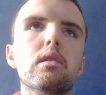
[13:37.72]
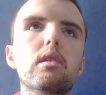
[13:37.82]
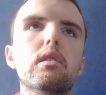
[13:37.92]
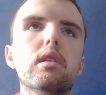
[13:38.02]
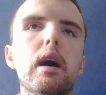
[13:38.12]

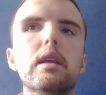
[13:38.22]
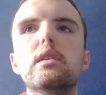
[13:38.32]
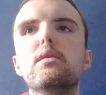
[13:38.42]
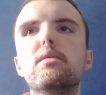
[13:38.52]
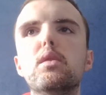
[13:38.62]
that's
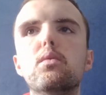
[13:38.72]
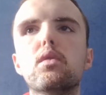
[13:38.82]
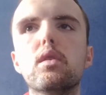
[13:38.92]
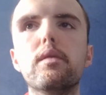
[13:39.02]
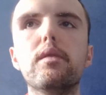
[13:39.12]
added
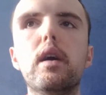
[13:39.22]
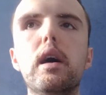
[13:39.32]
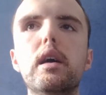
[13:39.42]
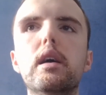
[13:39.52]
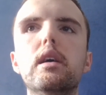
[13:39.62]
fuel to the
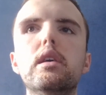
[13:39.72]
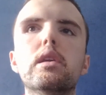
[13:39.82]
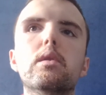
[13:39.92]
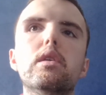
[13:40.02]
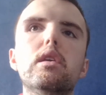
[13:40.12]
fire.
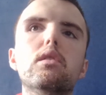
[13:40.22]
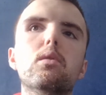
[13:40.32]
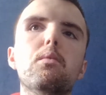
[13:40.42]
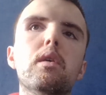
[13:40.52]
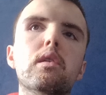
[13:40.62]
You know, he's
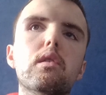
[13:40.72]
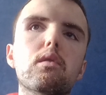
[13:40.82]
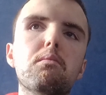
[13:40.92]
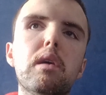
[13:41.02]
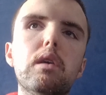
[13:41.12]
the one
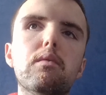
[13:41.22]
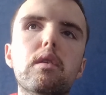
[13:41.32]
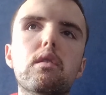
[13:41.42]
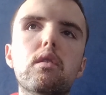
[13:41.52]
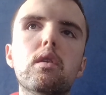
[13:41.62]
that's made
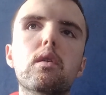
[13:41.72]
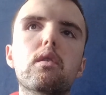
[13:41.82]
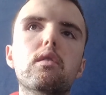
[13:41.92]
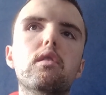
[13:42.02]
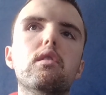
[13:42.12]
things, you know,
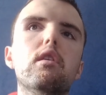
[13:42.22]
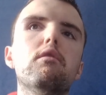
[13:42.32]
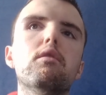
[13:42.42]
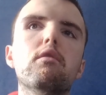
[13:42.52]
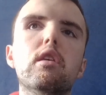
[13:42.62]
that's
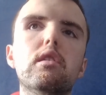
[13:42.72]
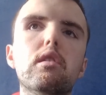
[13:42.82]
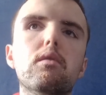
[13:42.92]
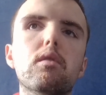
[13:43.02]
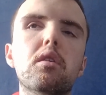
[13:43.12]

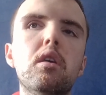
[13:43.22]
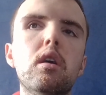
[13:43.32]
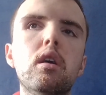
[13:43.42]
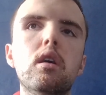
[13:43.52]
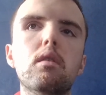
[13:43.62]
deteriorated.
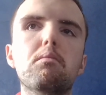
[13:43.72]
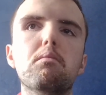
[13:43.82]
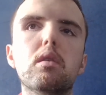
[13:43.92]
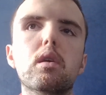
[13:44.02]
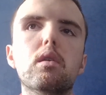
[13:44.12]

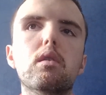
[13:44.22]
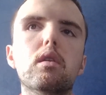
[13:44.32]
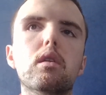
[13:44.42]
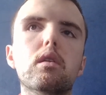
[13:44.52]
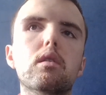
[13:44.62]
You
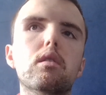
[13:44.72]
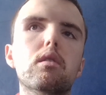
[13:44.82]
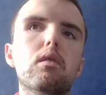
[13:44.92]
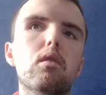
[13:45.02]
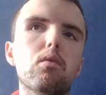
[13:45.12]

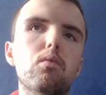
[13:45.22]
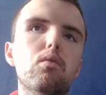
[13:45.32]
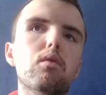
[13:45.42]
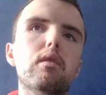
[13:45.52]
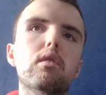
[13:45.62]
know, that's
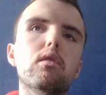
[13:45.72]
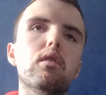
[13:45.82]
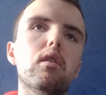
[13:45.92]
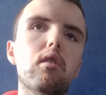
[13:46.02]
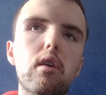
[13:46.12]
caused things
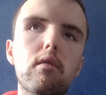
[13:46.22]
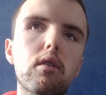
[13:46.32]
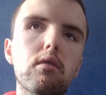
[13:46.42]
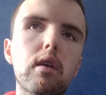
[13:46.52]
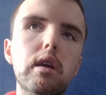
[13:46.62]
to
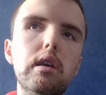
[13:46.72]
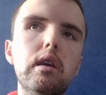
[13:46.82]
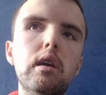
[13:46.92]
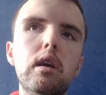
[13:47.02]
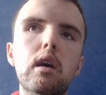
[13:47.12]
deteriorate
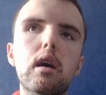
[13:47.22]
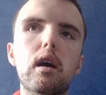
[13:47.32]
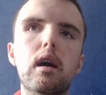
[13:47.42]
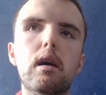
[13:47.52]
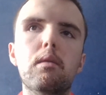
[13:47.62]

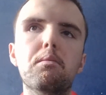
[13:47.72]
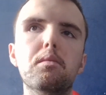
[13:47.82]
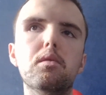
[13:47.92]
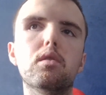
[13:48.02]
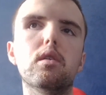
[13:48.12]
to
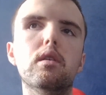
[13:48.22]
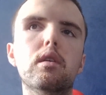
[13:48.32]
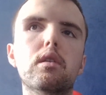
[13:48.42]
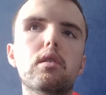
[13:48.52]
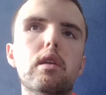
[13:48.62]

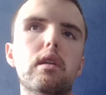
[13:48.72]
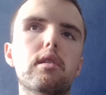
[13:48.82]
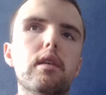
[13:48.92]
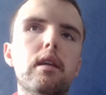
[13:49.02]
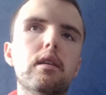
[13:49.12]
the
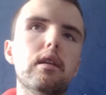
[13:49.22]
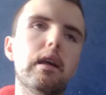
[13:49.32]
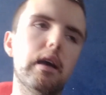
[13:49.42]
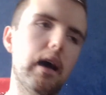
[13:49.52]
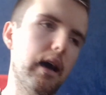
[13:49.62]
extent that
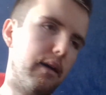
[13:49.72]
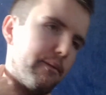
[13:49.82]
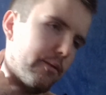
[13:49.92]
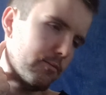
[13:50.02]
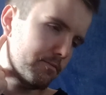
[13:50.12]
they have,